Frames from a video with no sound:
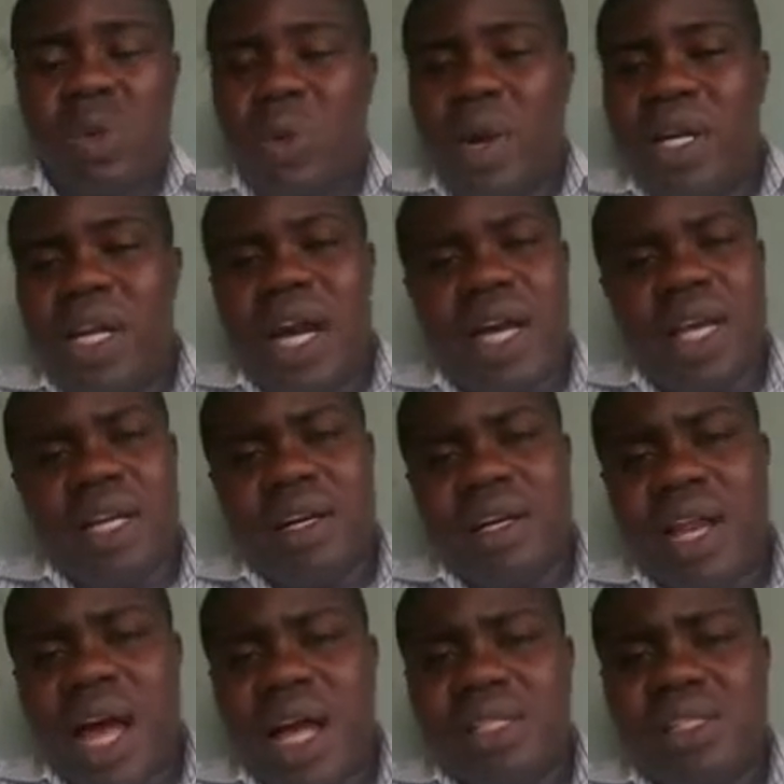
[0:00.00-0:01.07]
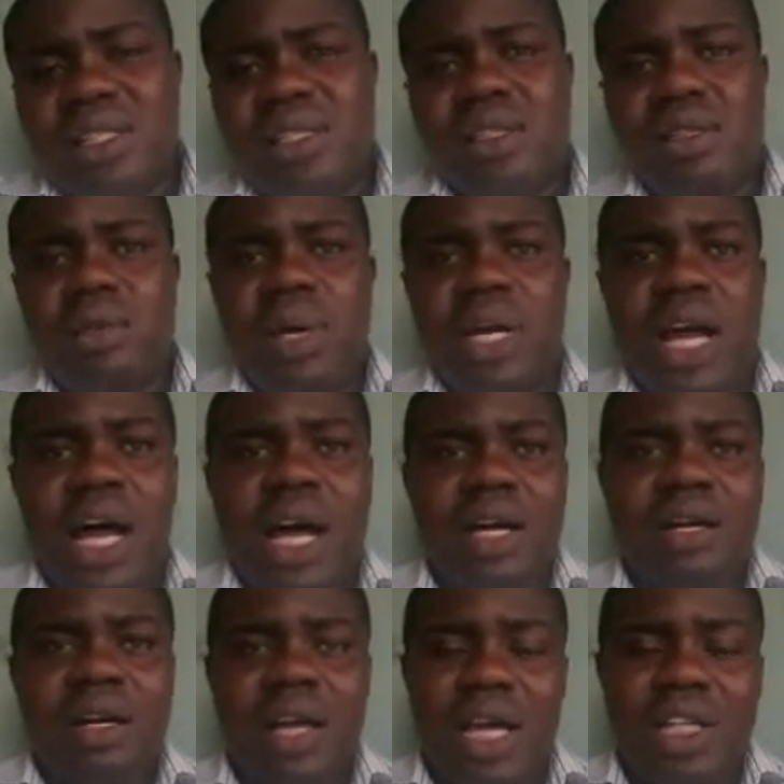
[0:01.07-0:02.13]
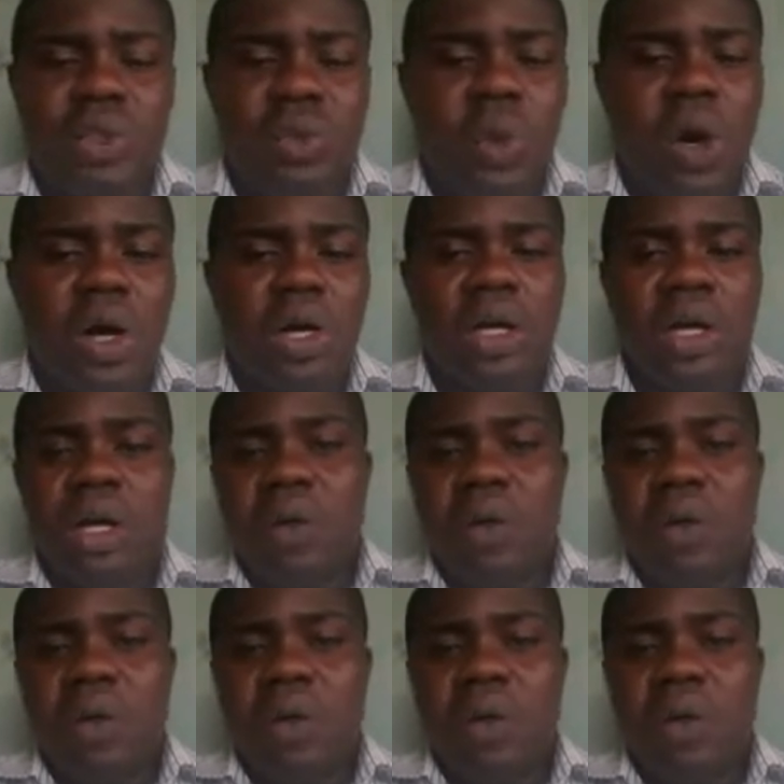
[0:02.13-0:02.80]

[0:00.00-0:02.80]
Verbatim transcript: whether in class, whether classwork,